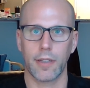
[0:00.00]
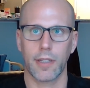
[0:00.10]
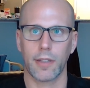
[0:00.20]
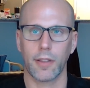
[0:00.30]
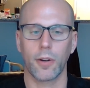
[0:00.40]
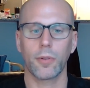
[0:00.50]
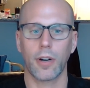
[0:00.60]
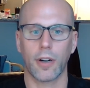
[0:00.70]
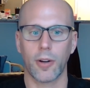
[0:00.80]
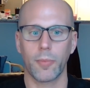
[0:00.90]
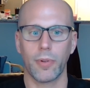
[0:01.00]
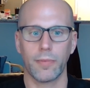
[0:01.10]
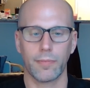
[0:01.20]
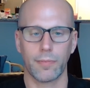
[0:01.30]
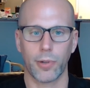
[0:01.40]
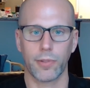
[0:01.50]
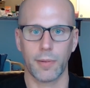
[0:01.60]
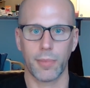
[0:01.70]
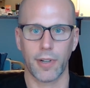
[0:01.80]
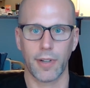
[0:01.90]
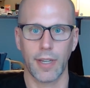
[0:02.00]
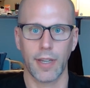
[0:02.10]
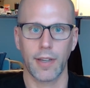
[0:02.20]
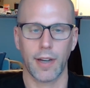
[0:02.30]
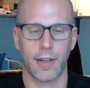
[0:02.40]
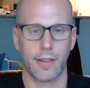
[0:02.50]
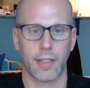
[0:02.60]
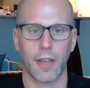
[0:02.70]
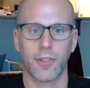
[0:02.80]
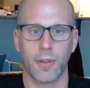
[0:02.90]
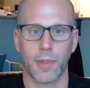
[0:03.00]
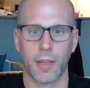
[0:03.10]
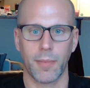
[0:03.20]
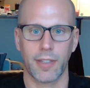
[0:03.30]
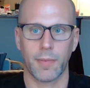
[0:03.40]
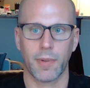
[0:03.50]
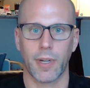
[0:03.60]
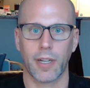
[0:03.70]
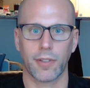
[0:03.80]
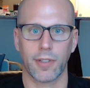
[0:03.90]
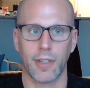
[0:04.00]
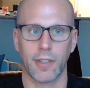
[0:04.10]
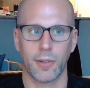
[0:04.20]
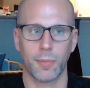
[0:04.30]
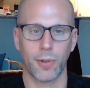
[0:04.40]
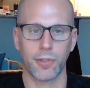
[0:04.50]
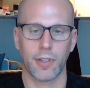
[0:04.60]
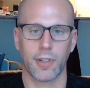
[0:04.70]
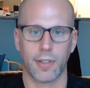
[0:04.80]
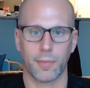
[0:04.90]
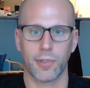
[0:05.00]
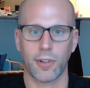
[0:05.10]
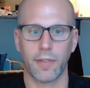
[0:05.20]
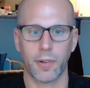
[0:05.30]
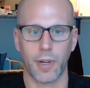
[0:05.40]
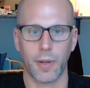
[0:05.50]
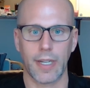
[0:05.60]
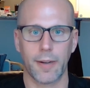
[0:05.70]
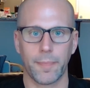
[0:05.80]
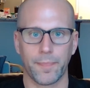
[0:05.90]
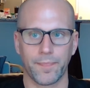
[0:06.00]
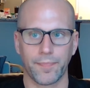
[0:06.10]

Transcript: it's a low carb protein bar. I just like to have something in my stomach when I exercise, mostly because I'm starving when I wake up.